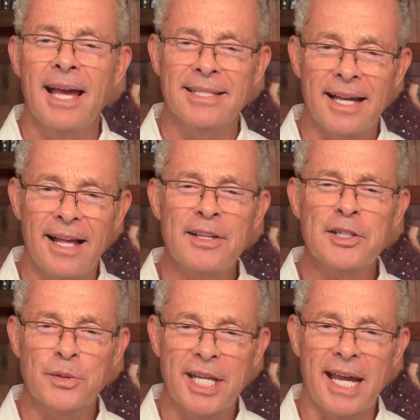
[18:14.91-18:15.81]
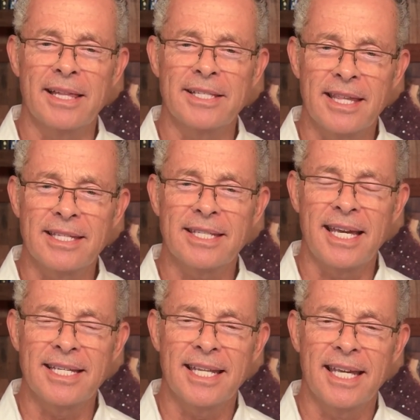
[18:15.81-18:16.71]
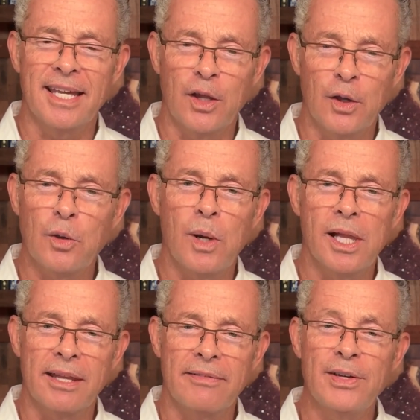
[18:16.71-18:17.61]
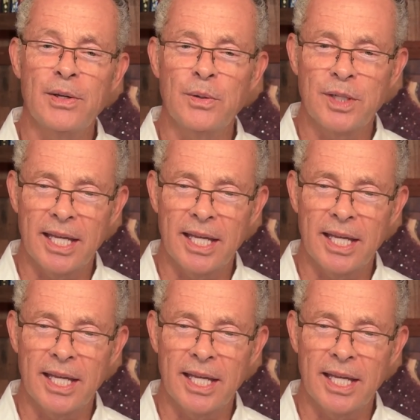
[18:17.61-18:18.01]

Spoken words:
It's also challenging these days to get good quality food,